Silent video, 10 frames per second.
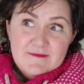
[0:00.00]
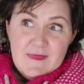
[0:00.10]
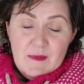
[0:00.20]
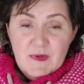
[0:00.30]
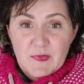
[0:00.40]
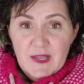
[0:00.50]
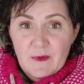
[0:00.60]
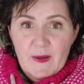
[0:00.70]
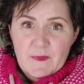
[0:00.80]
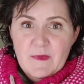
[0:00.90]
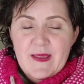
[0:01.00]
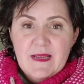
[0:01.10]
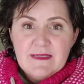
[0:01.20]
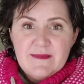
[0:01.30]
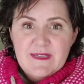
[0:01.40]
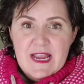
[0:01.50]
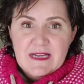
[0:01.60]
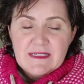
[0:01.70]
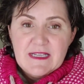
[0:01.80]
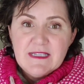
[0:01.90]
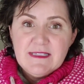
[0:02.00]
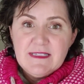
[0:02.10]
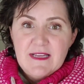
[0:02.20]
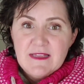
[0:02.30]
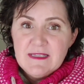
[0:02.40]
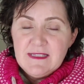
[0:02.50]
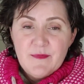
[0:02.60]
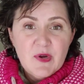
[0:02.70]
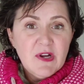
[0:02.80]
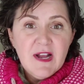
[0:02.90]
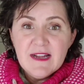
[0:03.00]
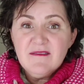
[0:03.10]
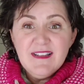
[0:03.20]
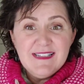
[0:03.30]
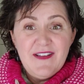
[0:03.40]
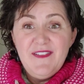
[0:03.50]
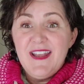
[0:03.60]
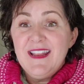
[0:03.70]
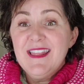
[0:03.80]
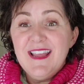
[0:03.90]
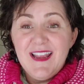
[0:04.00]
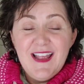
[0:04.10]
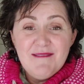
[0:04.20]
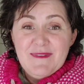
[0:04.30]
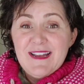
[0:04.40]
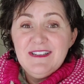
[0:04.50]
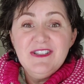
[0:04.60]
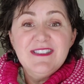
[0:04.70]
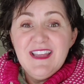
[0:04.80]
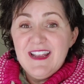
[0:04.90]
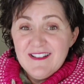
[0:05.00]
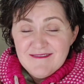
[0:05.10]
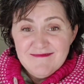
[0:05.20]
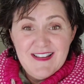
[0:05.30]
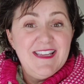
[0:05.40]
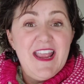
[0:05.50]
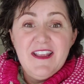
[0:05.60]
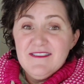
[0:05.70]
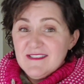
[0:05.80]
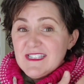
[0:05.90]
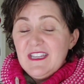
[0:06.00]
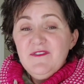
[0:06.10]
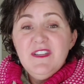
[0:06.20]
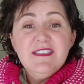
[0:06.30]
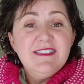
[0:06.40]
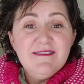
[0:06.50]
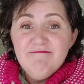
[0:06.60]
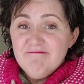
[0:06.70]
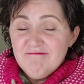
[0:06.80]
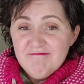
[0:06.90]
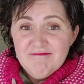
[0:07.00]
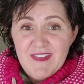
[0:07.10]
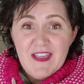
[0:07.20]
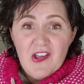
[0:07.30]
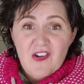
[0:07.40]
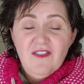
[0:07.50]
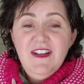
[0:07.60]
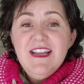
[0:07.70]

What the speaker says: I'm going to play around with making some tanks, because in the summer, I don't like to have anything. I mean, I just like a tank, sleeveless and go.